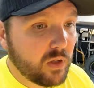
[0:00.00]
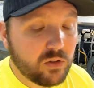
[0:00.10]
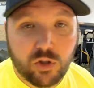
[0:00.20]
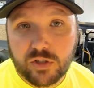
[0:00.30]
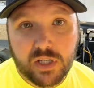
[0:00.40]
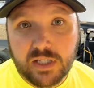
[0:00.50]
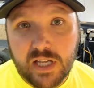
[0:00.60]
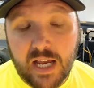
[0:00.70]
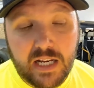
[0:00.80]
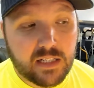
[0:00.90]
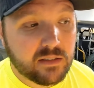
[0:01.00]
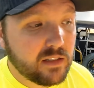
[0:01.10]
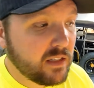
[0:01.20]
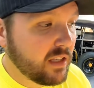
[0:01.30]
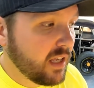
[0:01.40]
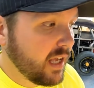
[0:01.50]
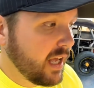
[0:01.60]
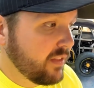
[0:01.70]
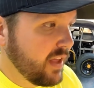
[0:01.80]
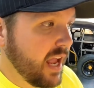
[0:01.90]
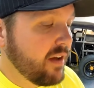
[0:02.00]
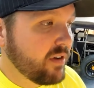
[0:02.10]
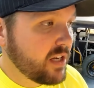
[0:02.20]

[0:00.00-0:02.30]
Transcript: Looks exciting. They have